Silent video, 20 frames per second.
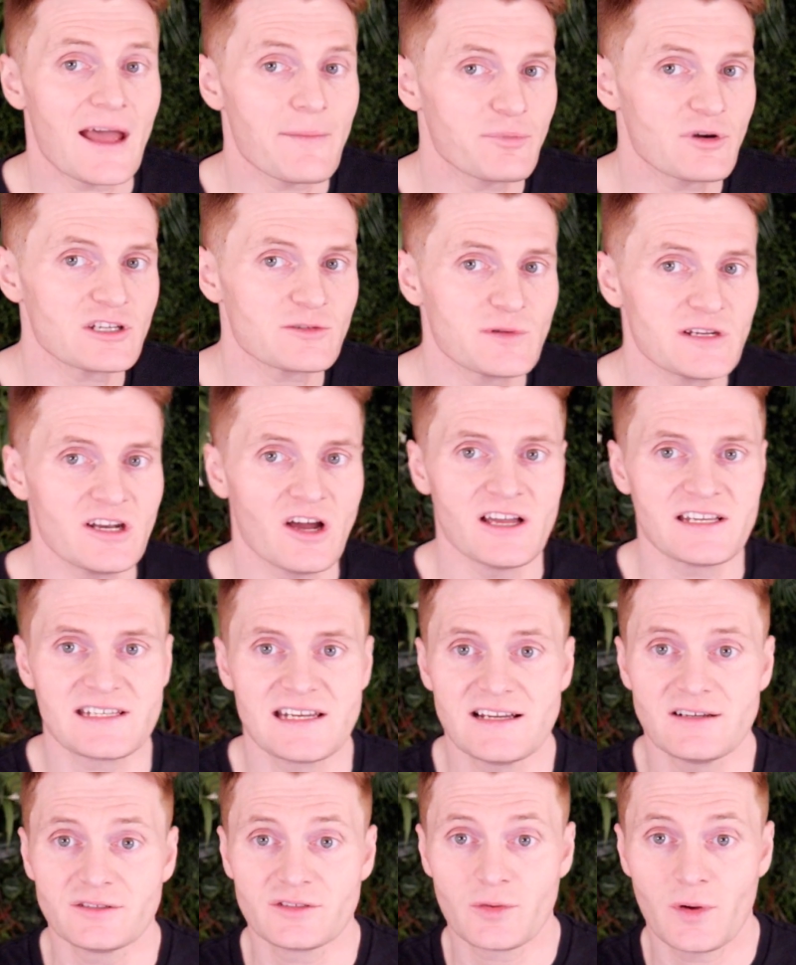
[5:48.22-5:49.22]
brings me
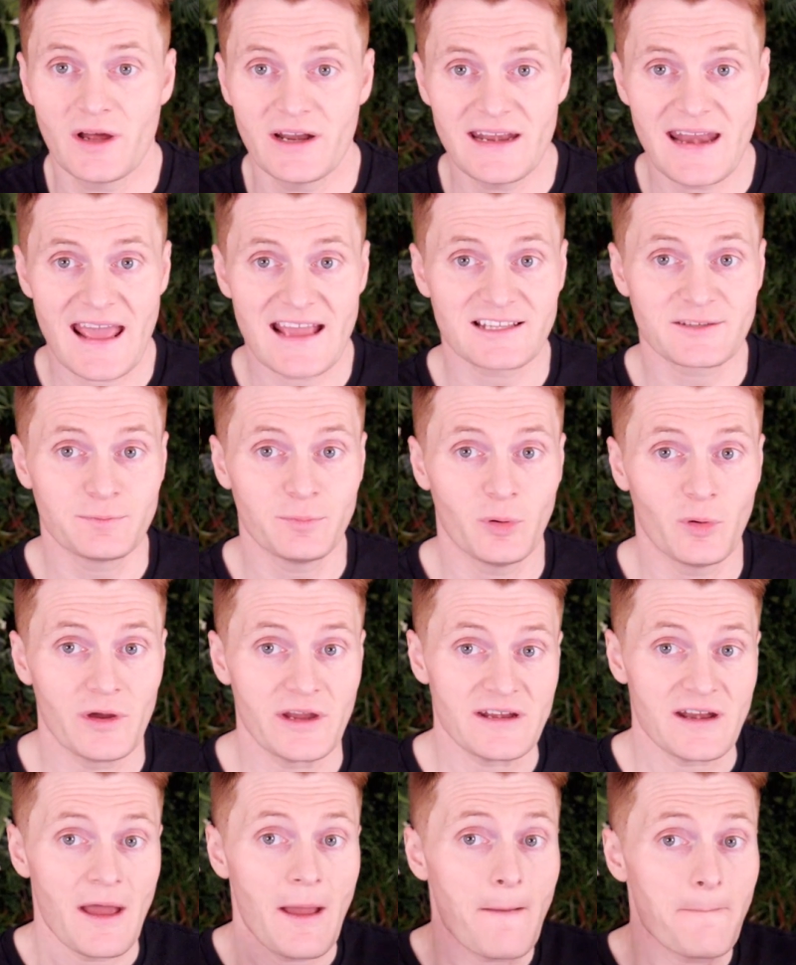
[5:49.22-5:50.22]
nicely onto our next
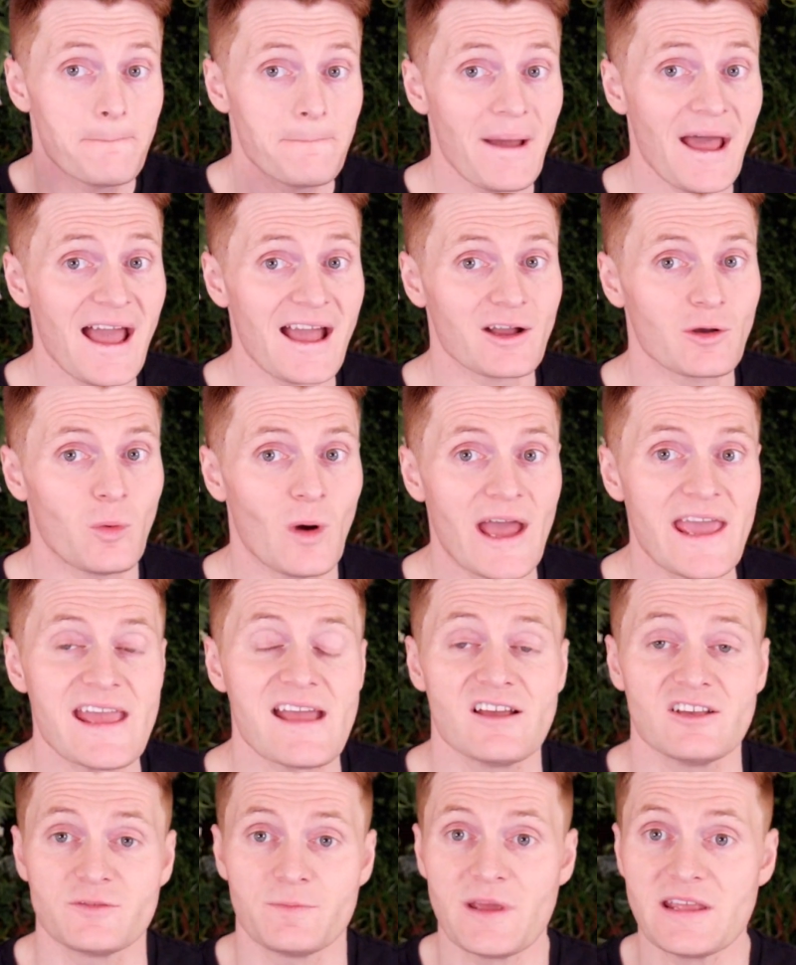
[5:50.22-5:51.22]
point. Pack weight
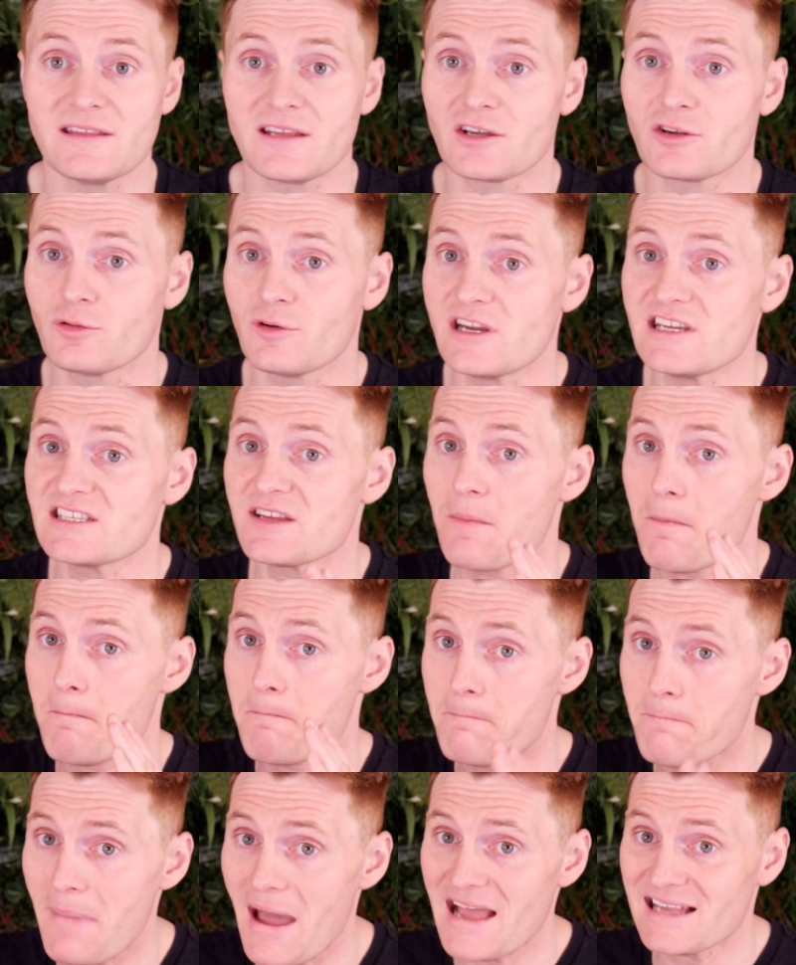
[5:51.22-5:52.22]
has been decreased
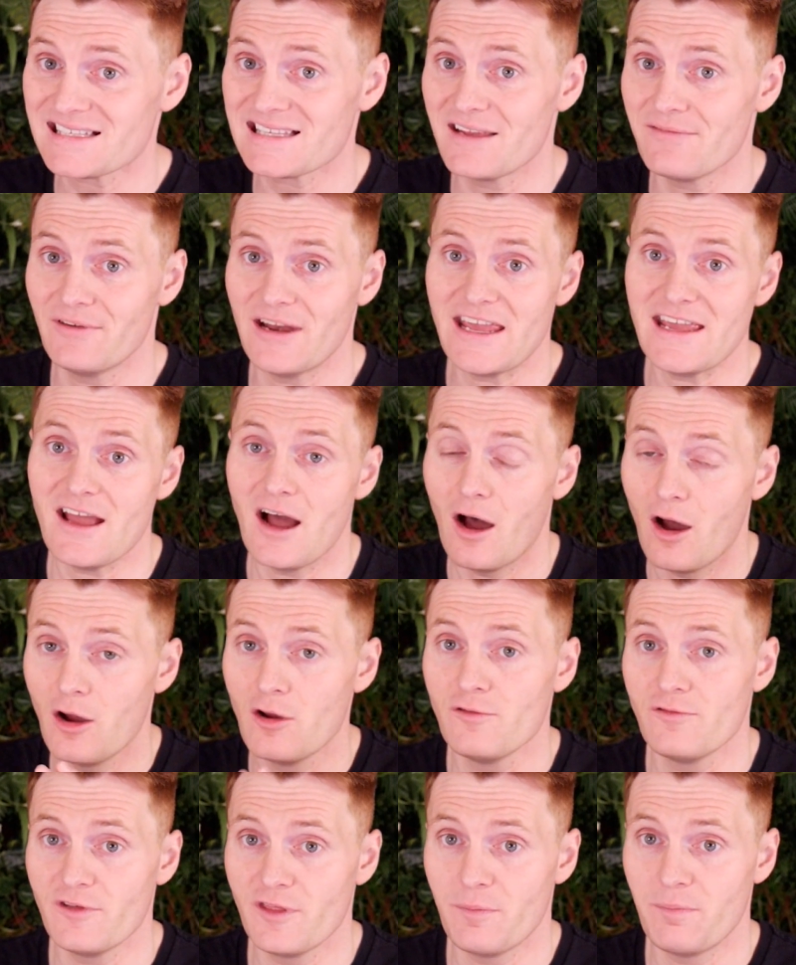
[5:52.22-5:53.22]
massively
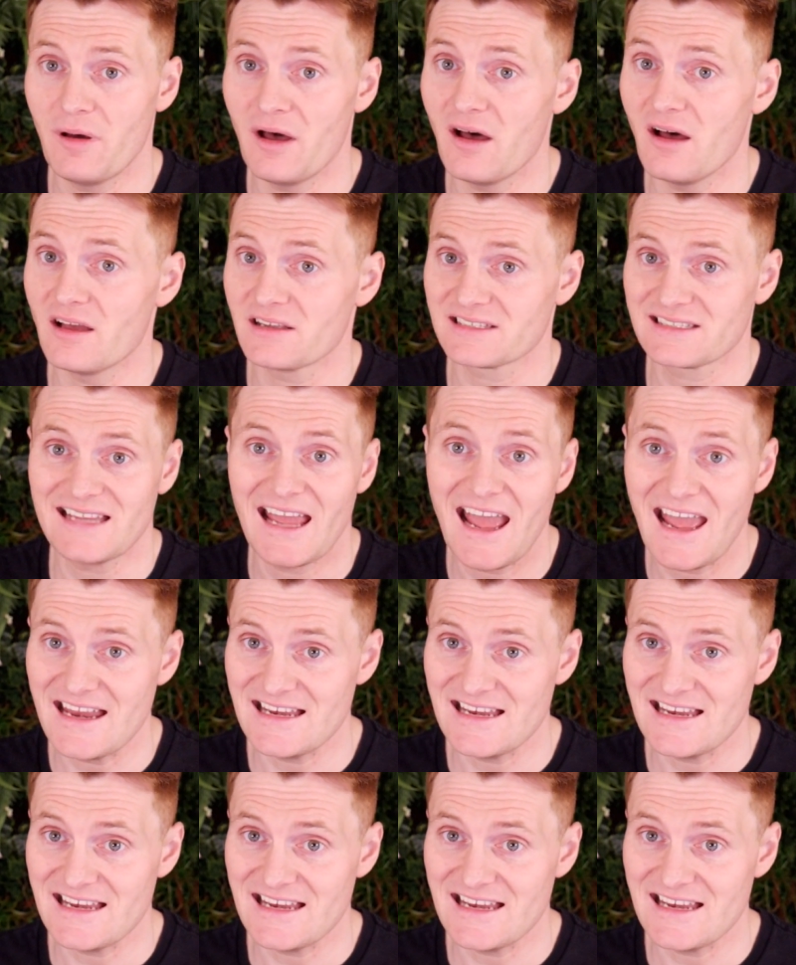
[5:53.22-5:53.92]
over the past 10